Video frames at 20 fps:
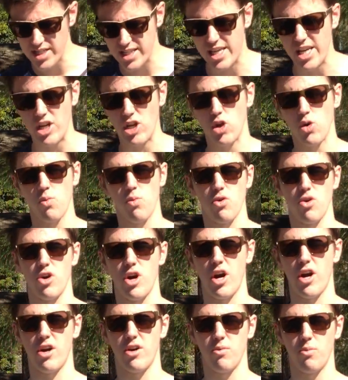get you
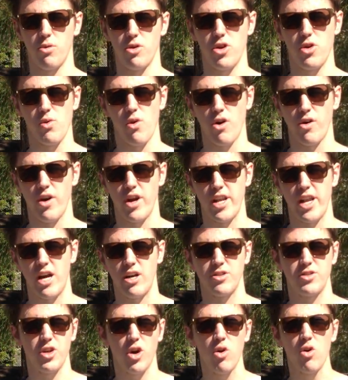where you are right
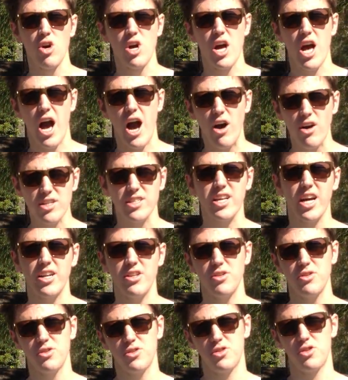now. So how has
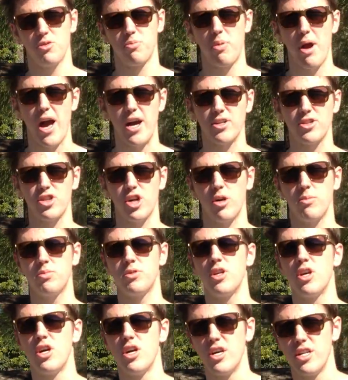God used your past
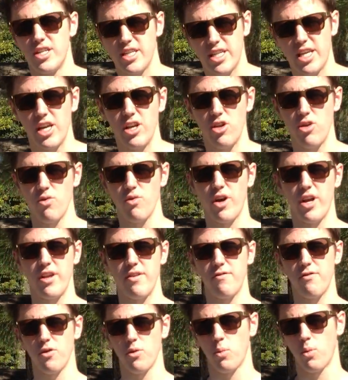jobs to get you
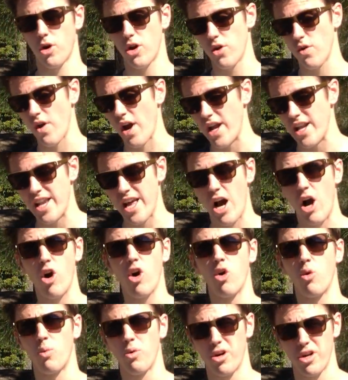ready for where you're at
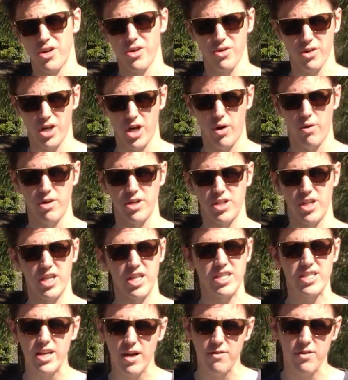now or where you're going?
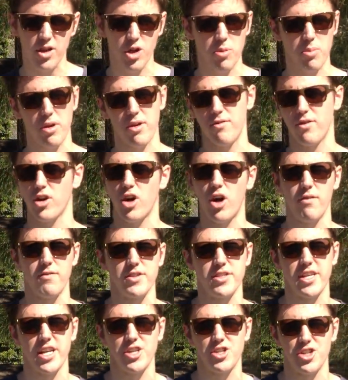And let's have a little bit of a
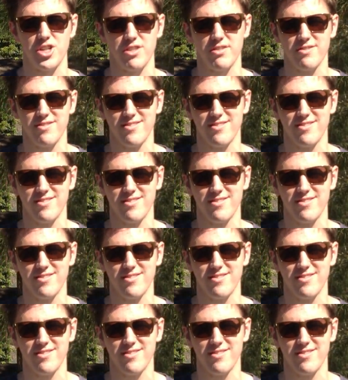conversation.